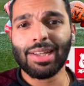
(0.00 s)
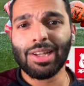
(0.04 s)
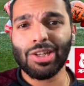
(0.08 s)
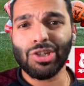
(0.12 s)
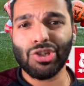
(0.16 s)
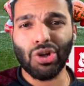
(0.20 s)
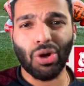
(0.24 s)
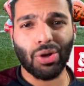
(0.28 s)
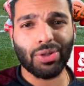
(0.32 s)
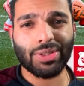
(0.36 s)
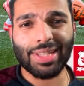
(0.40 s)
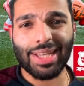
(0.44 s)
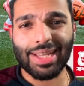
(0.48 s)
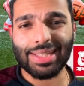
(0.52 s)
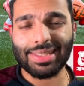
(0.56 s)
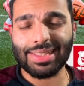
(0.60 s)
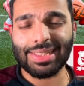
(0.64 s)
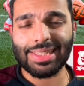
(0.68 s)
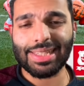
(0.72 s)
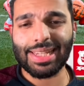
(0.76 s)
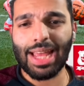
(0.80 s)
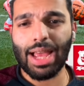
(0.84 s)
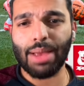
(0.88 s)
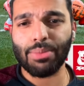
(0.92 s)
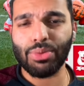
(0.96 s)
Jota has a
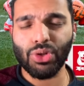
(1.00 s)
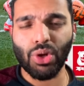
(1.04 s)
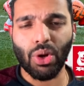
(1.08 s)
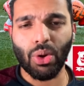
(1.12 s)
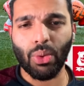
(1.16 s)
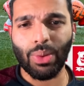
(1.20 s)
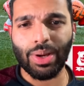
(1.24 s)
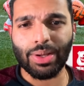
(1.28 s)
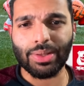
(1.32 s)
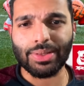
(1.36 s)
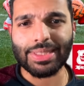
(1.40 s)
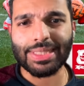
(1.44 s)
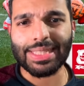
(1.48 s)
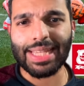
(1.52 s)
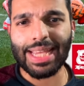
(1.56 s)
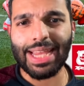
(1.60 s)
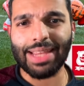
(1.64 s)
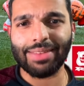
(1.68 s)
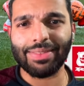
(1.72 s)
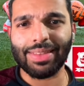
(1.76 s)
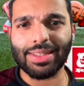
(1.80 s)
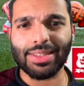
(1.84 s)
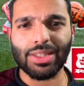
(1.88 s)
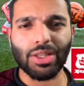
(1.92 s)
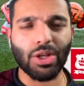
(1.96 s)
snapshot well
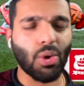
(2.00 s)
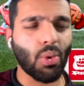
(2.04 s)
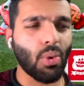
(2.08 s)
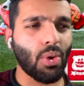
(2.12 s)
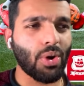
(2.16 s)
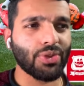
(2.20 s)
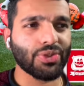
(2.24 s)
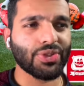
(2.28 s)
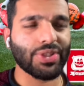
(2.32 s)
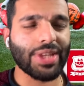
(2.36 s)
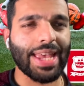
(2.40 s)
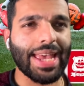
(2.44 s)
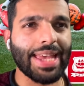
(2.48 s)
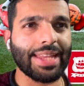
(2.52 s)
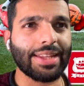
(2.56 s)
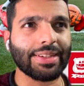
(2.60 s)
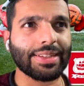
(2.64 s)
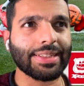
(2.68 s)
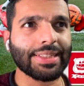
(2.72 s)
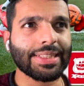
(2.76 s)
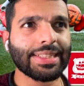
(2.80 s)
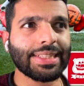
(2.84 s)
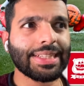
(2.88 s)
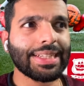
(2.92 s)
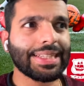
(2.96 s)
saved. There's the Kwanzaa
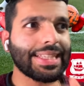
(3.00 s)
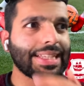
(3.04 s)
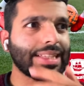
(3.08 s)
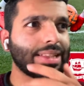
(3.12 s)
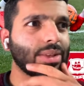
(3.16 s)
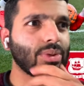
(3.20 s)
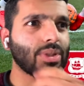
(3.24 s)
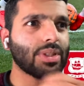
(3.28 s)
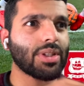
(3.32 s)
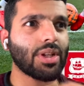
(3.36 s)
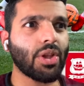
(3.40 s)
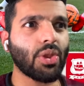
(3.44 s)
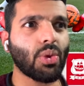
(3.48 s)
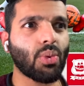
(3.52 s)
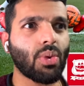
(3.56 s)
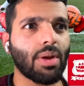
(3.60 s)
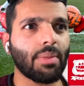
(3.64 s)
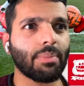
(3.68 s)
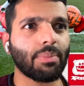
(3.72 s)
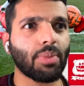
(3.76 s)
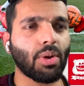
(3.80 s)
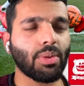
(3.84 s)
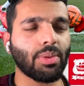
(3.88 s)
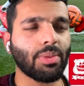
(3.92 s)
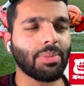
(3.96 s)
header. I think there was another
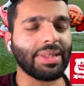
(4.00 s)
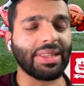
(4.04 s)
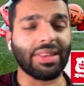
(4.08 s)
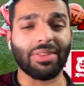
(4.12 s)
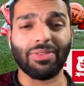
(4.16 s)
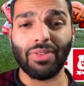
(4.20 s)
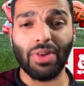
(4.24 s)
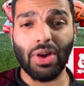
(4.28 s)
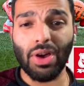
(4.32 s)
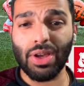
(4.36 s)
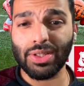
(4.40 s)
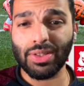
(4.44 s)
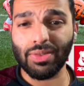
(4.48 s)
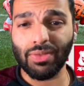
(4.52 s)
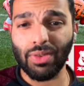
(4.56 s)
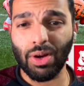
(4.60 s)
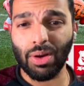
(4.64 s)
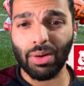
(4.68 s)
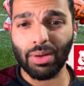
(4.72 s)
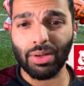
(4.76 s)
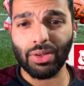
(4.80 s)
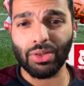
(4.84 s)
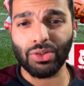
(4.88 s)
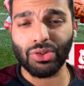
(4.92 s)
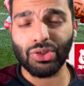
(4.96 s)
one, probably the first of
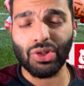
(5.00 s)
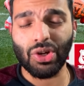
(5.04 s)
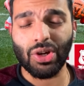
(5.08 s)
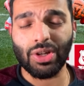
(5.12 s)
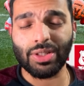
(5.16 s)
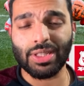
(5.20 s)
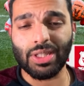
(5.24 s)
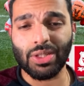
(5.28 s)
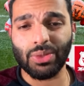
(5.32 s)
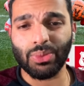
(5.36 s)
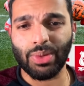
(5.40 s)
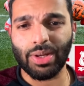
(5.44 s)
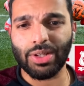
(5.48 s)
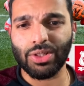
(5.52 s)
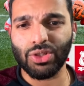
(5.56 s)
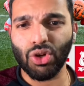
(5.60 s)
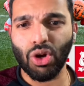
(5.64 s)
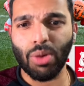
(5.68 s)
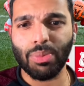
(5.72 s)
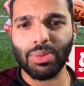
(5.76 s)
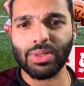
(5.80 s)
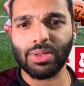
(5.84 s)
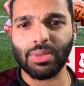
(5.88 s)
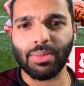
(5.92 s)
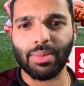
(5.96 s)
our good chances, where it
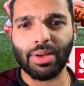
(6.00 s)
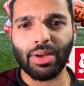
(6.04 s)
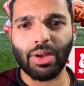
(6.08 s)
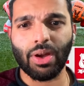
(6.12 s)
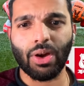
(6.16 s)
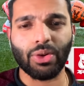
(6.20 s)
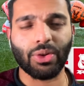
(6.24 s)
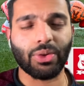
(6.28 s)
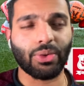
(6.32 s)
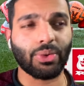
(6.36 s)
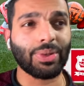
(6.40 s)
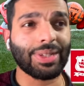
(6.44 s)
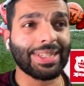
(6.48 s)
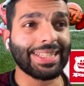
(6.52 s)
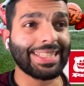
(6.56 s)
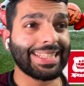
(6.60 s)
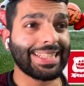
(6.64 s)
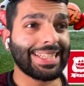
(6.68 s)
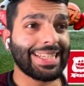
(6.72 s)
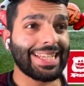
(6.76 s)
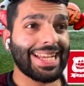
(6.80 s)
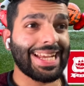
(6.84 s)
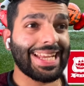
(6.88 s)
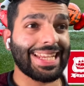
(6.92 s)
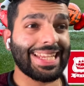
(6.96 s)
drops to McConnell
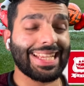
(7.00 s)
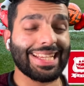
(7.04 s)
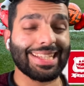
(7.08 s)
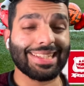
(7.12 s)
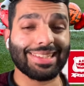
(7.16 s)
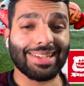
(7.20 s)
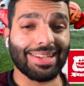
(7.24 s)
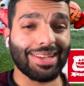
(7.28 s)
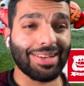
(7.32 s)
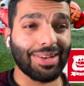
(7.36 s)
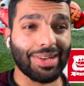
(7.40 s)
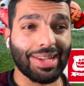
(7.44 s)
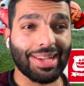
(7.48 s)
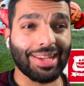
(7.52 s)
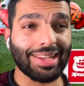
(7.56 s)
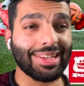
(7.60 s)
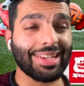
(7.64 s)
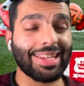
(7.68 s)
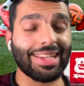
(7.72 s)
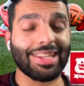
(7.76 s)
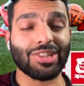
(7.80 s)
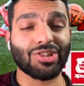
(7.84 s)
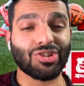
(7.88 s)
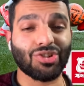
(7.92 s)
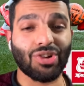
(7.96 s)
and he has a
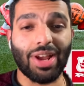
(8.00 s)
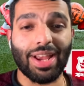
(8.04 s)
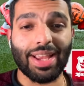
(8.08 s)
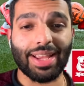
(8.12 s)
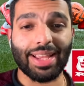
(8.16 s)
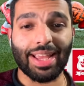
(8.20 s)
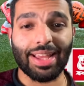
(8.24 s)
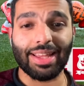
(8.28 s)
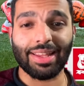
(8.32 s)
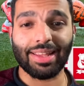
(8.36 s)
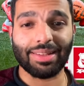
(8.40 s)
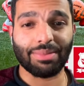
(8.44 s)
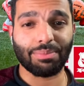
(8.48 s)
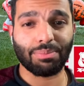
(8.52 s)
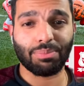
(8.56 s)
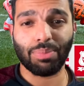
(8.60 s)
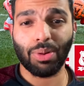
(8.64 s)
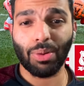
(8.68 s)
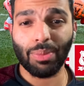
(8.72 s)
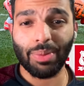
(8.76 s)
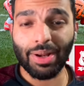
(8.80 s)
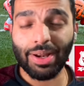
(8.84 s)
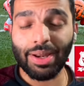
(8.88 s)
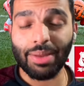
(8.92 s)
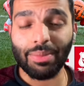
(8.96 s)
clear strike at a
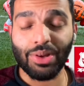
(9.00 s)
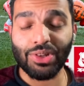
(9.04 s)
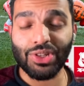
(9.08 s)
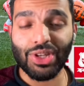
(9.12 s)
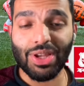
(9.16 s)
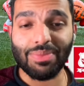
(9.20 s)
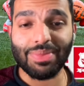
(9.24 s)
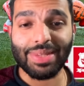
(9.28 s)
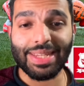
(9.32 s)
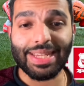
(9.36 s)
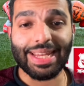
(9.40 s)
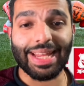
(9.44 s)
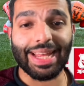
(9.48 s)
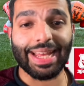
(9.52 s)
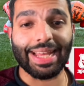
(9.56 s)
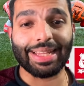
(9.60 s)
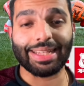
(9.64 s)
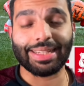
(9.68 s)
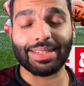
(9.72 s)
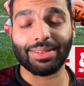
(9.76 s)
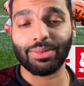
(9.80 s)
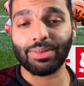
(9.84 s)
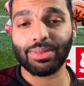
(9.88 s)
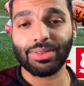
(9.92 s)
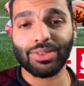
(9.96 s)
pretty much empty net
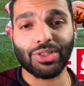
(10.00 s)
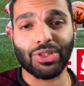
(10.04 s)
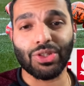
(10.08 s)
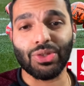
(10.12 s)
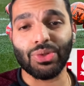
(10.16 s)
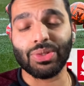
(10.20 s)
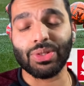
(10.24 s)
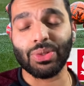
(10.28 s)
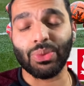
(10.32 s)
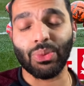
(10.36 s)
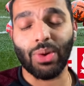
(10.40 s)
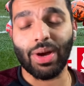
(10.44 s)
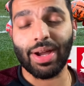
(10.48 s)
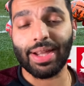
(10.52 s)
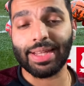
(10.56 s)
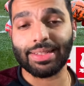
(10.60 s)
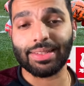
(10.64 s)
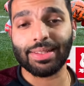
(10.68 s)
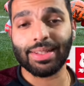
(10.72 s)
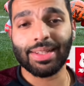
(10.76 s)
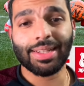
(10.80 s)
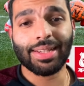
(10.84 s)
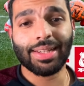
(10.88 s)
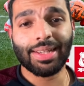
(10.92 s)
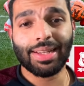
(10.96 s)
and skews it wide.